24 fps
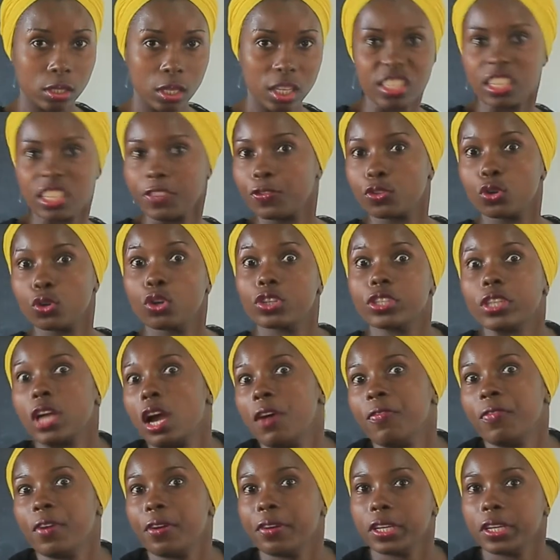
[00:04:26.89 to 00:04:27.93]
That's if you don't
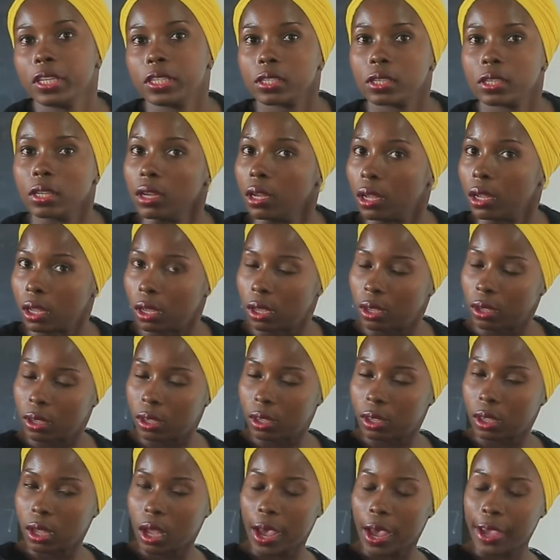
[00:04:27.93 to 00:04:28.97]
cover it.
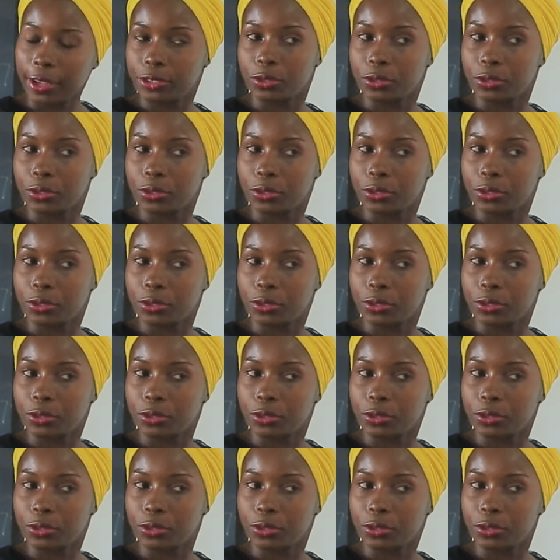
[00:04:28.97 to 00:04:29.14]
I